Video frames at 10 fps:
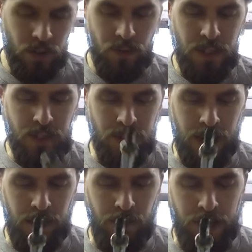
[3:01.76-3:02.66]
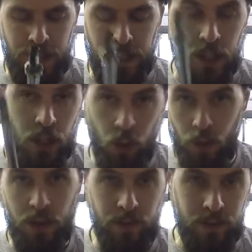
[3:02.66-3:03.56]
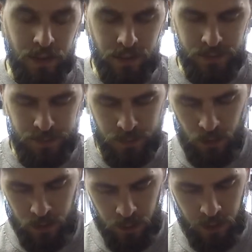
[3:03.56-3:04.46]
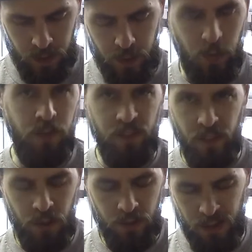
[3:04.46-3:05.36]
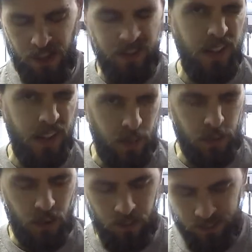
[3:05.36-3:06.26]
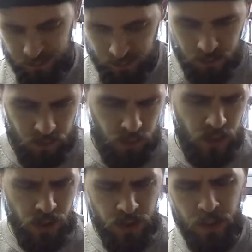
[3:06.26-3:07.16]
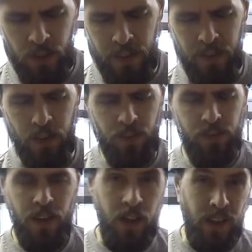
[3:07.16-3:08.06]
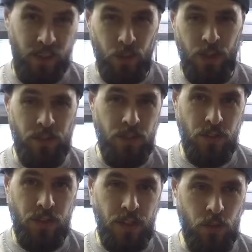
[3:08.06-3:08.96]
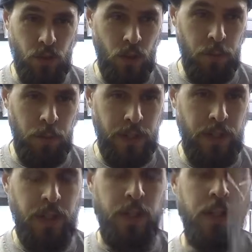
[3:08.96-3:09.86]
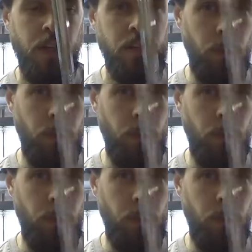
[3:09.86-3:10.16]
you need to get the coilover sleeve on top of it, and it won't fit over unless that lip's gone. So grind that off. That's all you have to do to the actual shock body. So